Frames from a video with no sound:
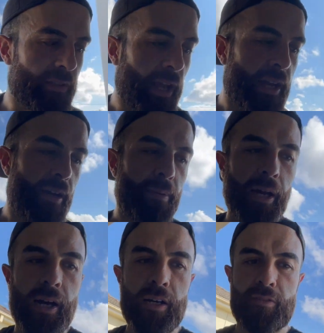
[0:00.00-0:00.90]
They are a bit
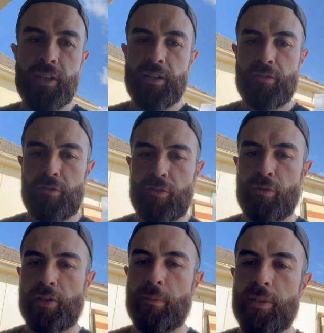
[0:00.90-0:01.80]
hard to get to
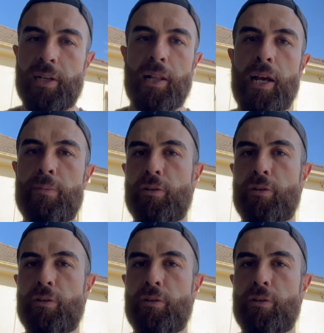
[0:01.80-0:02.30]
some of the clamps.